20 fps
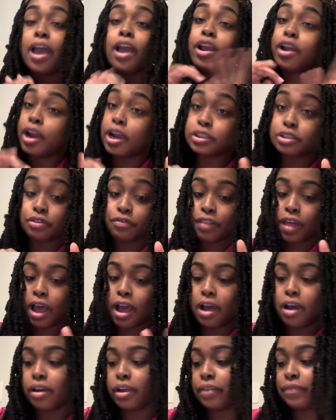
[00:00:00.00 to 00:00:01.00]
grocery
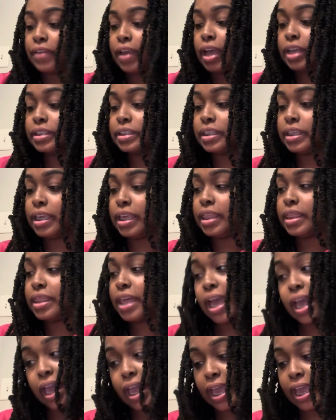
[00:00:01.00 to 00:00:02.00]
vlog. If y'all seen
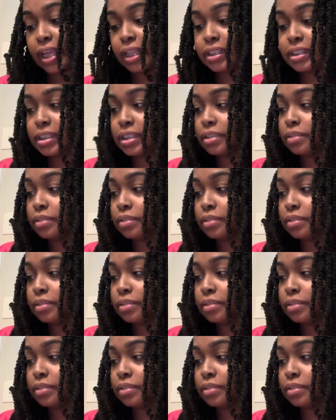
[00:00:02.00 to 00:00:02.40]
that,